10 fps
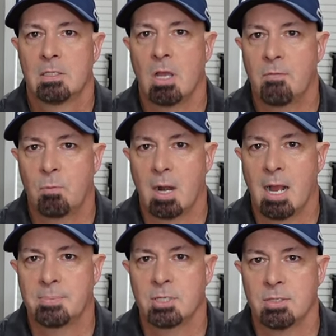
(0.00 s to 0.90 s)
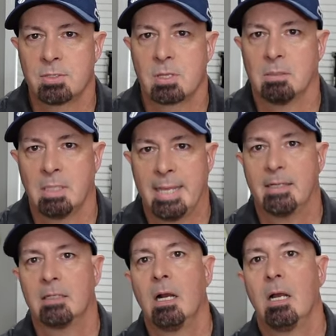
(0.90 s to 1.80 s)
software options
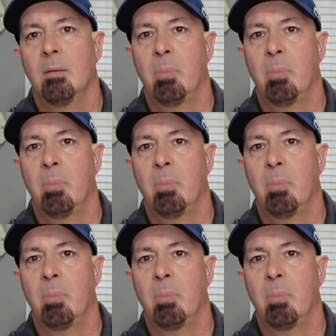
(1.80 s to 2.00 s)
later,